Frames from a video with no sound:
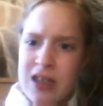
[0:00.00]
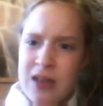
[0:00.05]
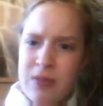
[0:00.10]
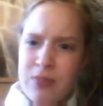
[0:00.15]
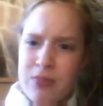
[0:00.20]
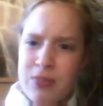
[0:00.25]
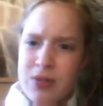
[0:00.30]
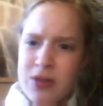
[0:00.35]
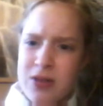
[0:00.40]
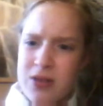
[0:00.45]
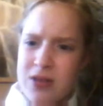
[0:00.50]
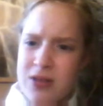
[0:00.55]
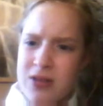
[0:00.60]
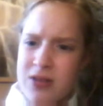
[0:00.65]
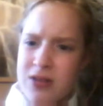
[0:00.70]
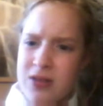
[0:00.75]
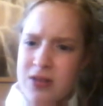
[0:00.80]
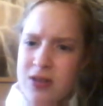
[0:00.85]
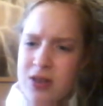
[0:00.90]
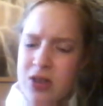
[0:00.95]
But
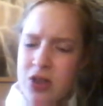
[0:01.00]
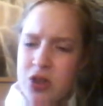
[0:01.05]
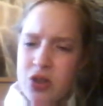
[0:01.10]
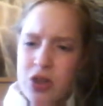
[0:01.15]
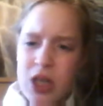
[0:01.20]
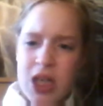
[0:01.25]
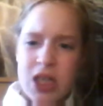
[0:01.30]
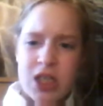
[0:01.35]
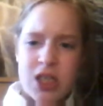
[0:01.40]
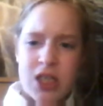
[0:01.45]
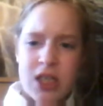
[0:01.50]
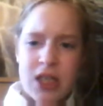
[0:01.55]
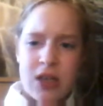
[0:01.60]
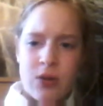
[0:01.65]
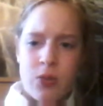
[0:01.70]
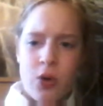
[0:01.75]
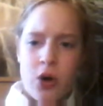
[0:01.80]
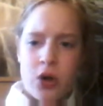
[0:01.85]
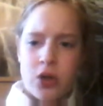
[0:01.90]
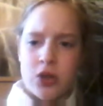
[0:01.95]
the strange thing
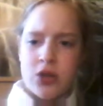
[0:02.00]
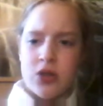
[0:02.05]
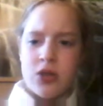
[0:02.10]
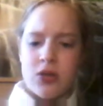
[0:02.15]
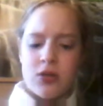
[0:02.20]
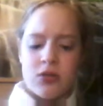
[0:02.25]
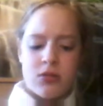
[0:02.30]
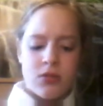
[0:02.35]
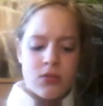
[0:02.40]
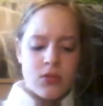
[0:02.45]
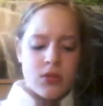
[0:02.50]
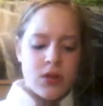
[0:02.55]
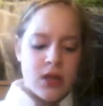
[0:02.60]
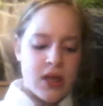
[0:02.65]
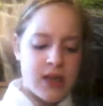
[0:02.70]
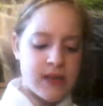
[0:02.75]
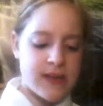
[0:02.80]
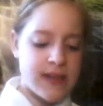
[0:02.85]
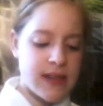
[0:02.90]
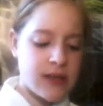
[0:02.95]
was,
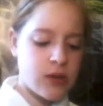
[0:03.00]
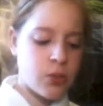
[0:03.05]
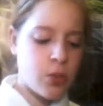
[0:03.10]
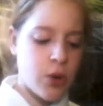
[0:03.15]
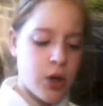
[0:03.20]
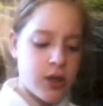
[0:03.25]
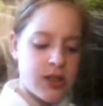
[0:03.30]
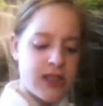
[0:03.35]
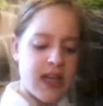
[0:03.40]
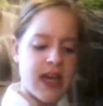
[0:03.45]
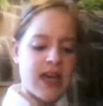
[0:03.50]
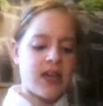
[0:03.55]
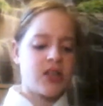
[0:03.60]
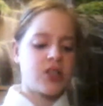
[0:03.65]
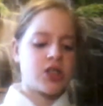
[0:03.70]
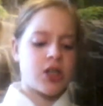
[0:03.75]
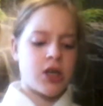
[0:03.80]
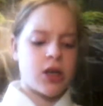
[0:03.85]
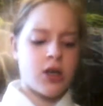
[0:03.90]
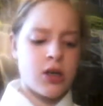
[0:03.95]
it said the word
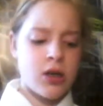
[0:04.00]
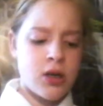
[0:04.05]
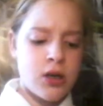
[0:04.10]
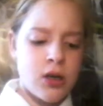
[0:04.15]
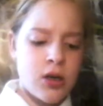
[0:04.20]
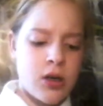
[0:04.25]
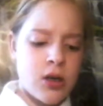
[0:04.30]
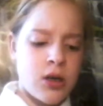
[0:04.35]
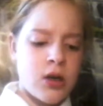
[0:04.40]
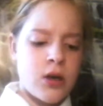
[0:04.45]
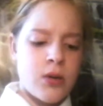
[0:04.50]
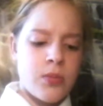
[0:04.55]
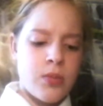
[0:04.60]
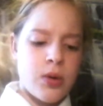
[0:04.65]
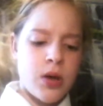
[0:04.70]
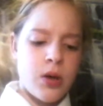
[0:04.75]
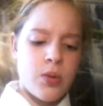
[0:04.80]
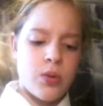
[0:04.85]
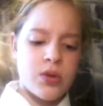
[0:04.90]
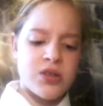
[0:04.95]
danger, but
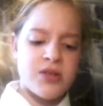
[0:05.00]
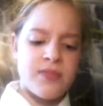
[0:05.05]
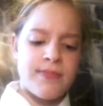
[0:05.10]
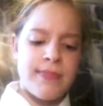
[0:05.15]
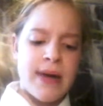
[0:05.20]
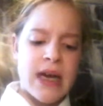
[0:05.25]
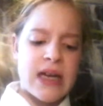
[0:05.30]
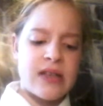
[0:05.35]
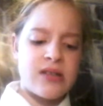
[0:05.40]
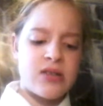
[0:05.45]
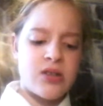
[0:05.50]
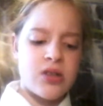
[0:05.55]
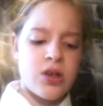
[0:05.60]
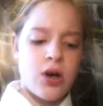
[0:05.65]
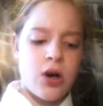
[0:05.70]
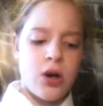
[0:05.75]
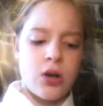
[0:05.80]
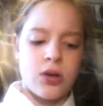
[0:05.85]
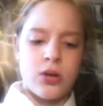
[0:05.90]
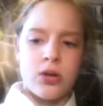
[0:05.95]
it wasn't painted
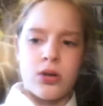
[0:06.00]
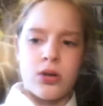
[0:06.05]
on.